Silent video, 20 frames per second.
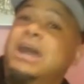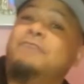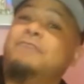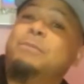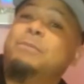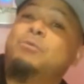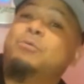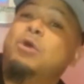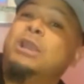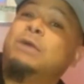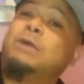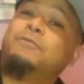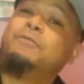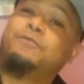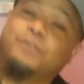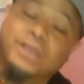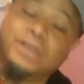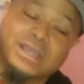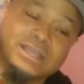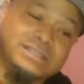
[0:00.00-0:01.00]
I'm going out with
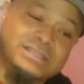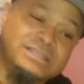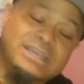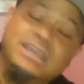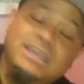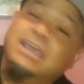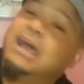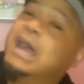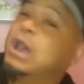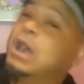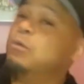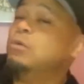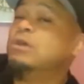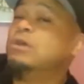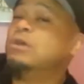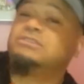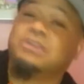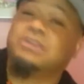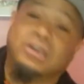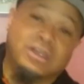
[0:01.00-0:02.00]
friends, I will
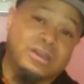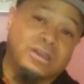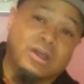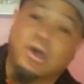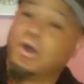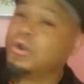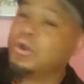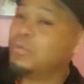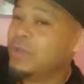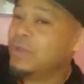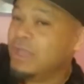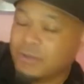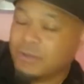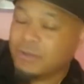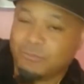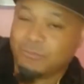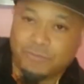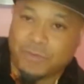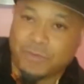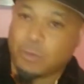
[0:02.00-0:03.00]
turn all the way up.
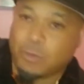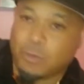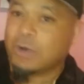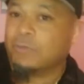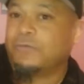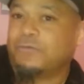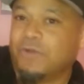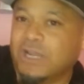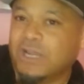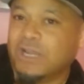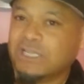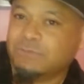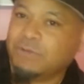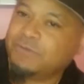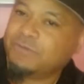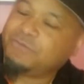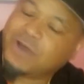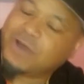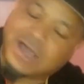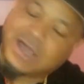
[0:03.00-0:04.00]
If I'm going out with friends,
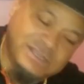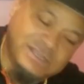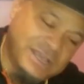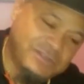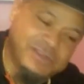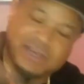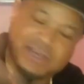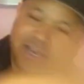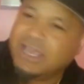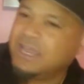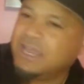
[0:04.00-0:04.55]
but other than that,